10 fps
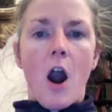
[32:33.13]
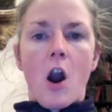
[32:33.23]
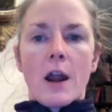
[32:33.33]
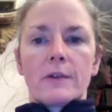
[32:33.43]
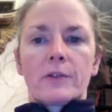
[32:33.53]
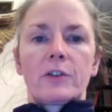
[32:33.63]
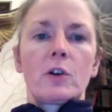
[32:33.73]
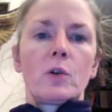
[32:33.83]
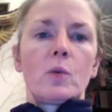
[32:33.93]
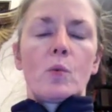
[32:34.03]
All right,
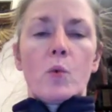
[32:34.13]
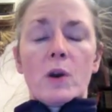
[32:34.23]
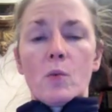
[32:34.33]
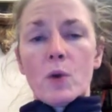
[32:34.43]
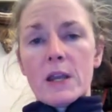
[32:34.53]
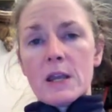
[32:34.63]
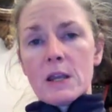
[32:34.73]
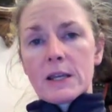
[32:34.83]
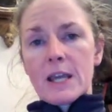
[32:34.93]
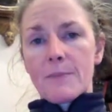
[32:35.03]
so when
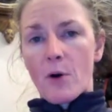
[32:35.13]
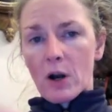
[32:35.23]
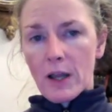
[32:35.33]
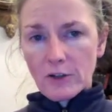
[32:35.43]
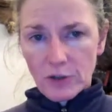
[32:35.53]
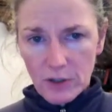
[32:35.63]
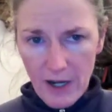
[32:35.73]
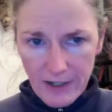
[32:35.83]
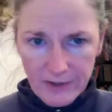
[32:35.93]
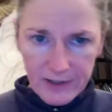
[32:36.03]
we keep our
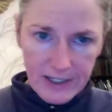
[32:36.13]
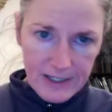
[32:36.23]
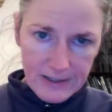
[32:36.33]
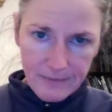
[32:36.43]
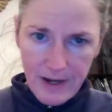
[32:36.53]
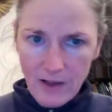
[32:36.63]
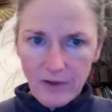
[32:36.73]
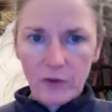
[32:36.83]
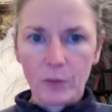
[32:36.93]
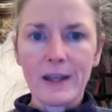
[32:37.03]
electrolytes in
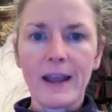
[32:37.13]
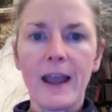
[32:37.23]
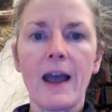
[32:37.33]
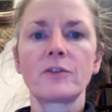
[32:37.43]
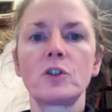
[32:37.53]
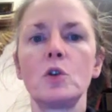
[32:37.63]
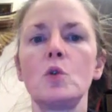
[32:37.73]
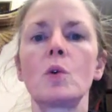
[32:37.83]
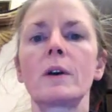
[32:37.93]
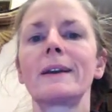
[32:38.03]
balance, we have
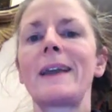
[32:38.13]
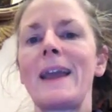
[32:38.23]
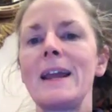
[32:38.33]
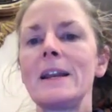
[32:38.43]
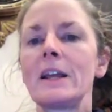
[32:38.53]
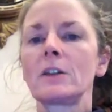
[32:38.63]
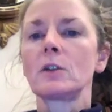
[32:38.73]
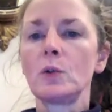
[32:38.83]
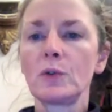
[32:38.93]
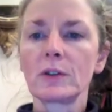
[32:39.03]
to gain and
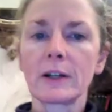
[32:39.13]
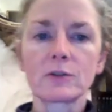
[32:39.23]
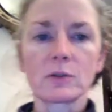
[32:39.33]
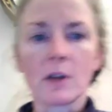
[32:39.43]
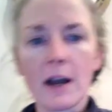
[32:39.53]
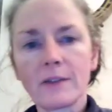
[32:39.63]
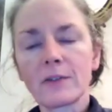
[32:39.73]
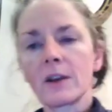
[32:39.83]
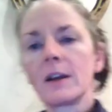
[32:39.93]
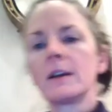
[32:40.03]
lose
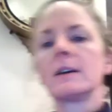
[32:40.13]
electrolytes